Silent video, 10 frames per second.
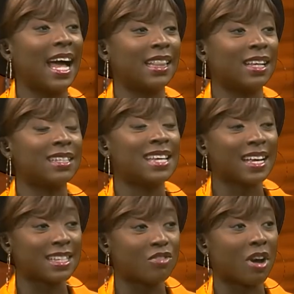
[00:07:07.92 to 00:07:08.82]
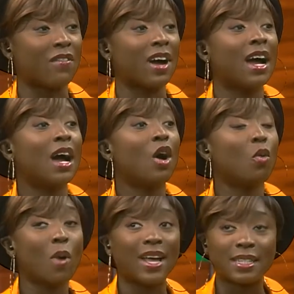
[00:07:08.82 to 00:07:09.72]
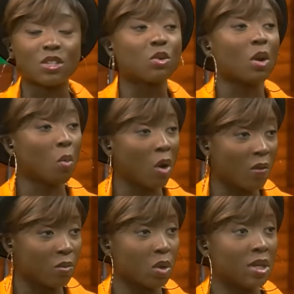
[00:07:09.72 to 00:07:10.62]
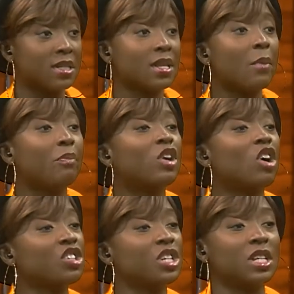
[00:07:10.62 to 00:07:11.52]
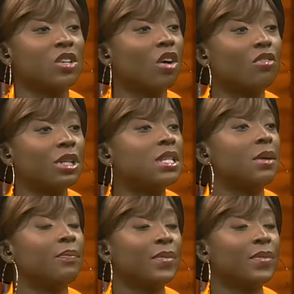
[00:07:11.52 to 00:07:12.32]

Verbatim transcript: and a taxi driver went into a war of words because she did not greet him.